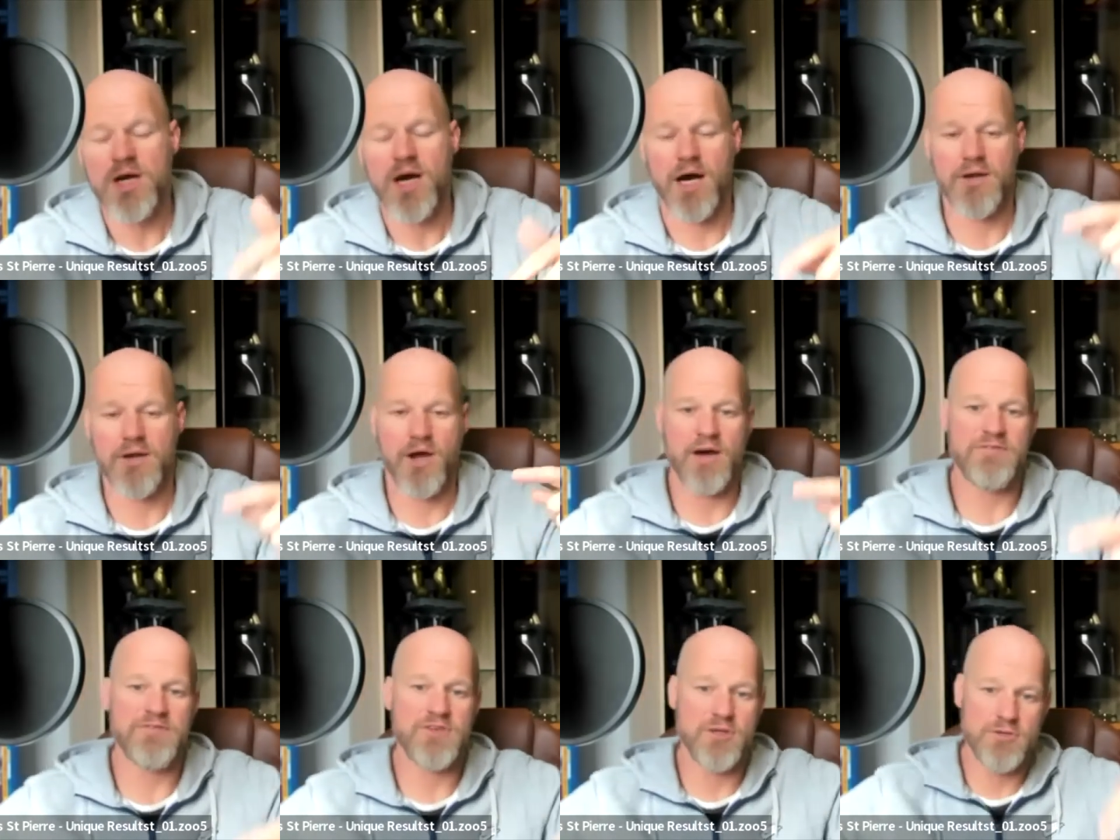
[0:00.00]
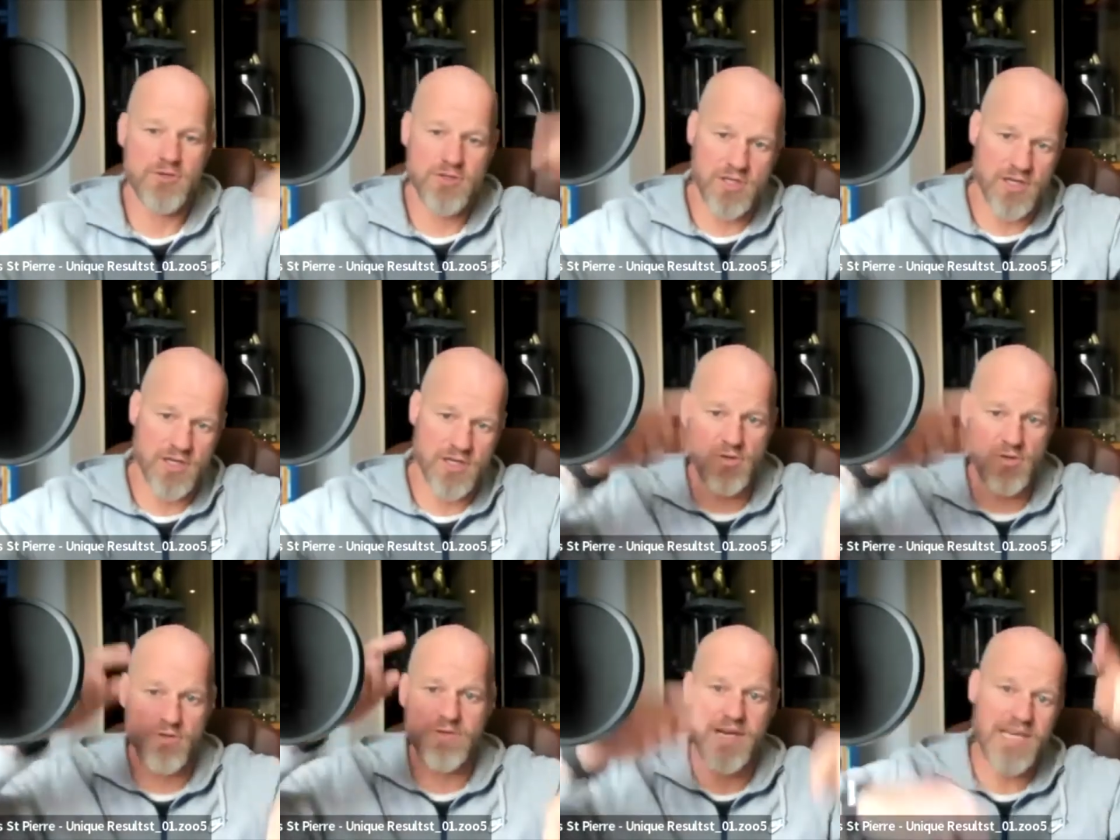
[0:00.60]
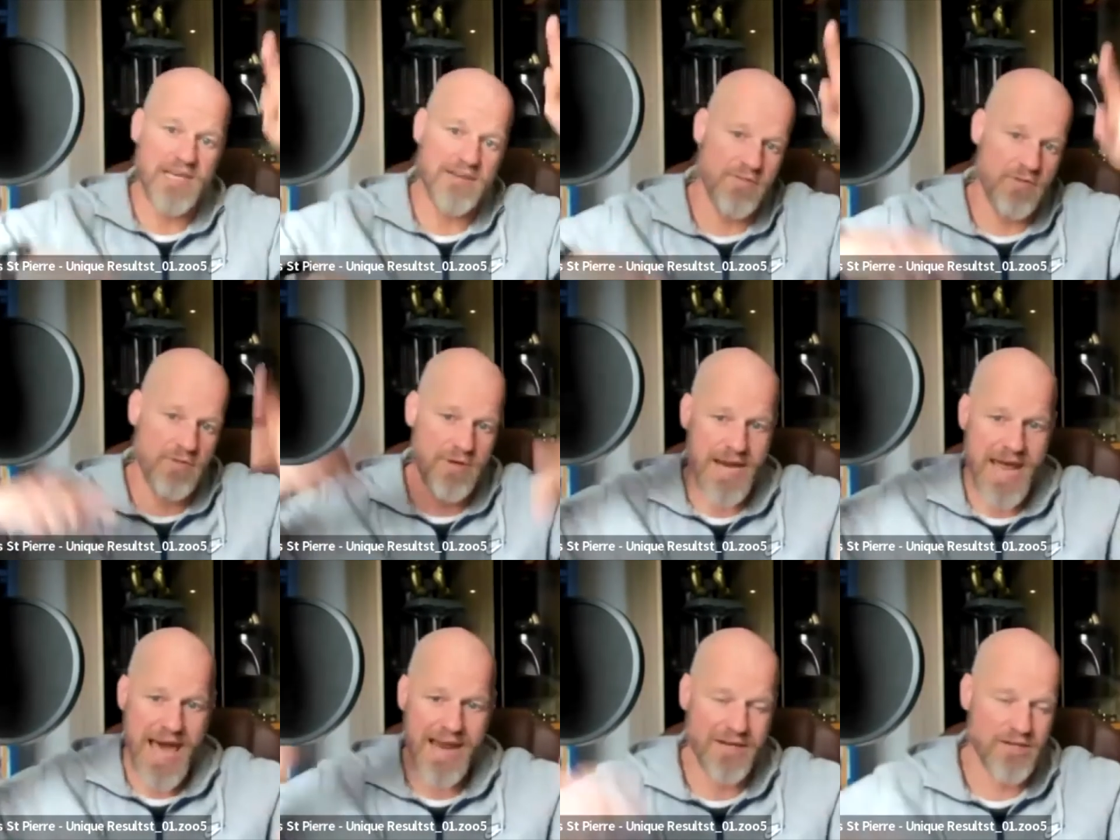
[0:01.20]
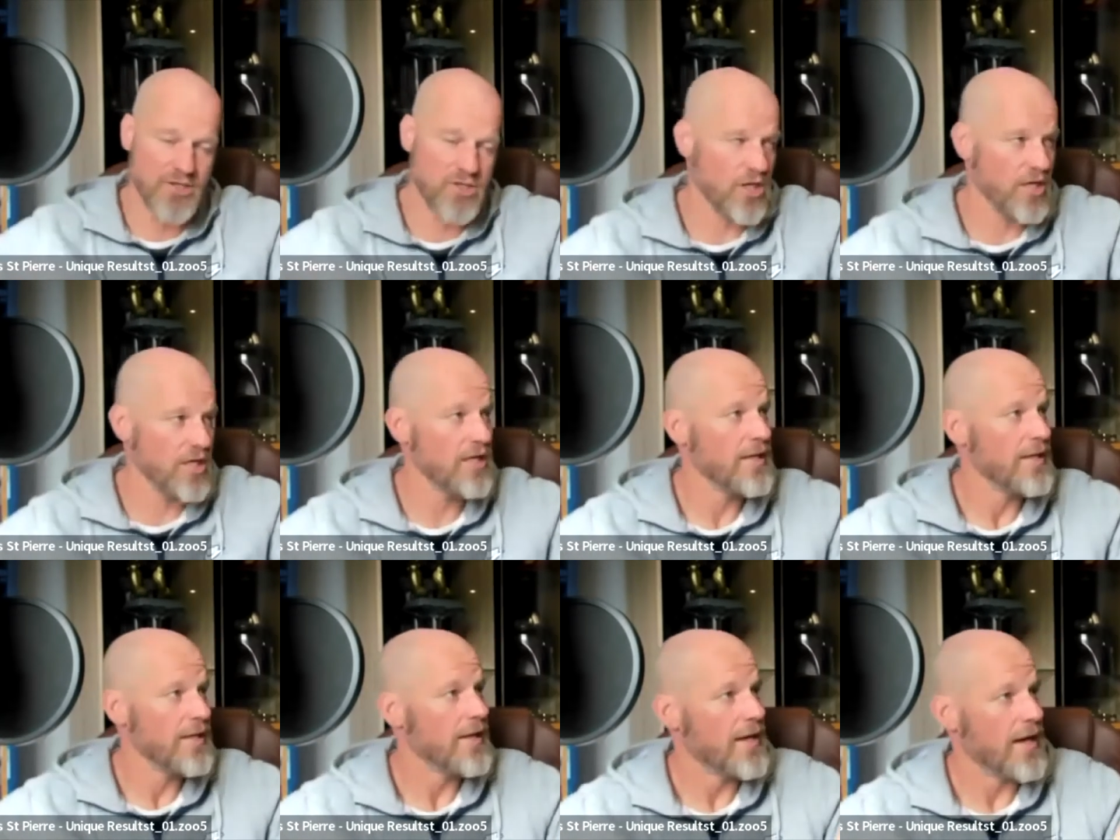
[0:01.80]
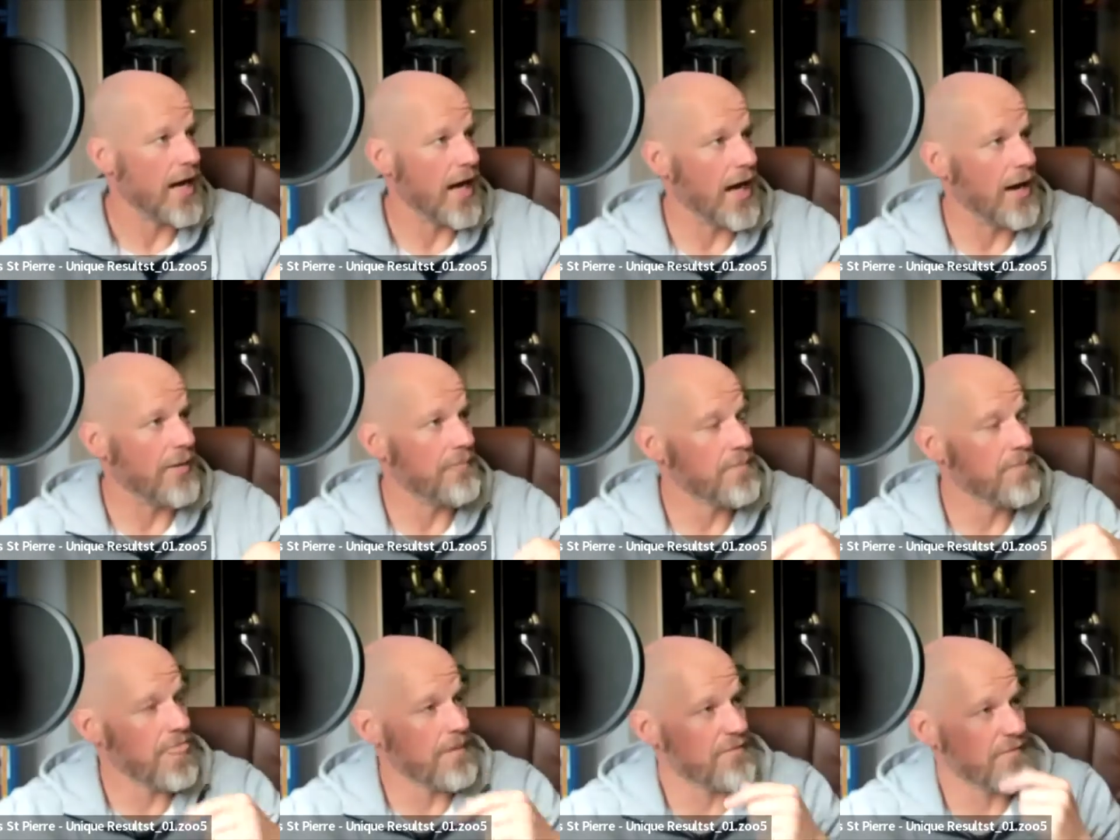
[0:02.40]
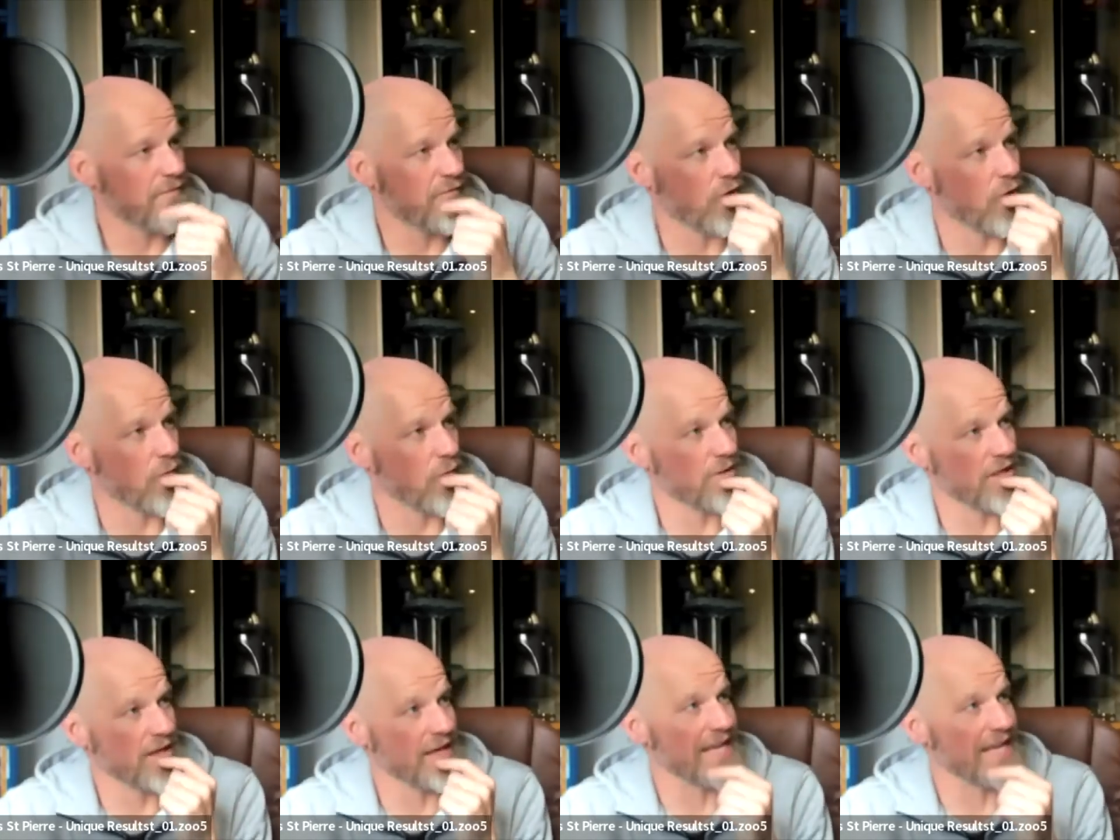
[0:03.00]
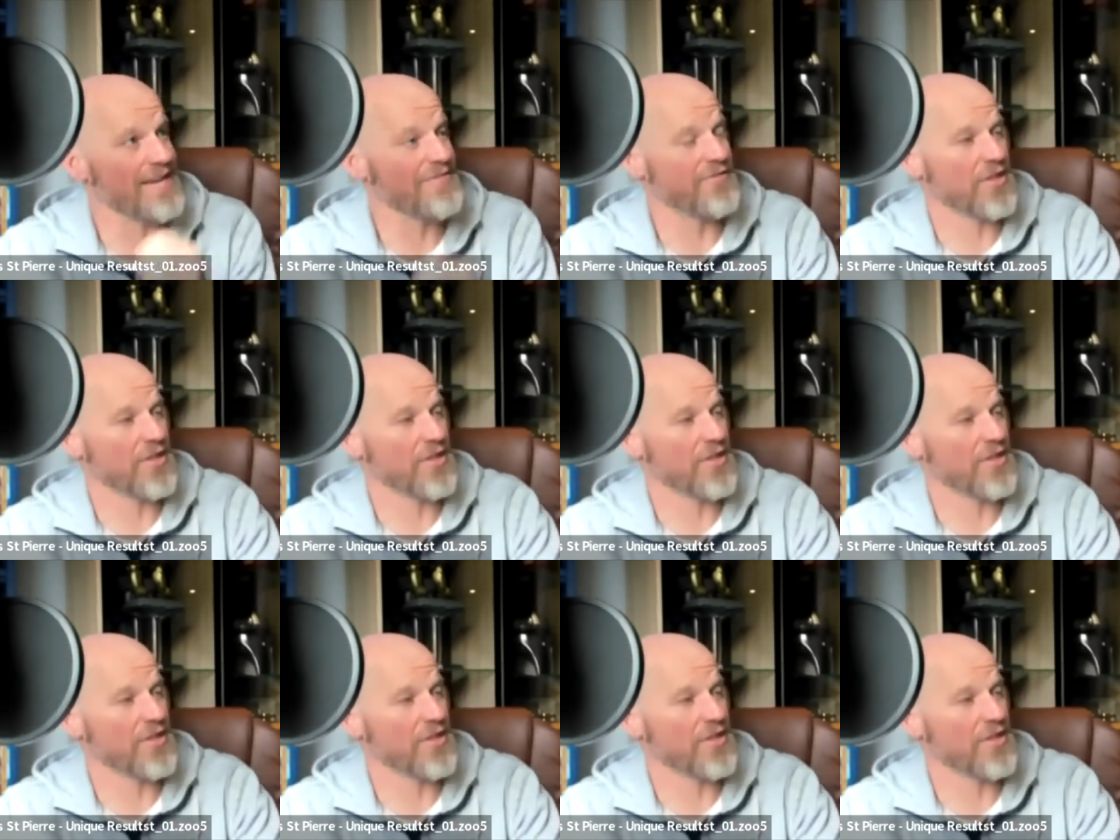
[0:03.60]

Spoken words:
and I've used the sort of lever analogy before, but the lever.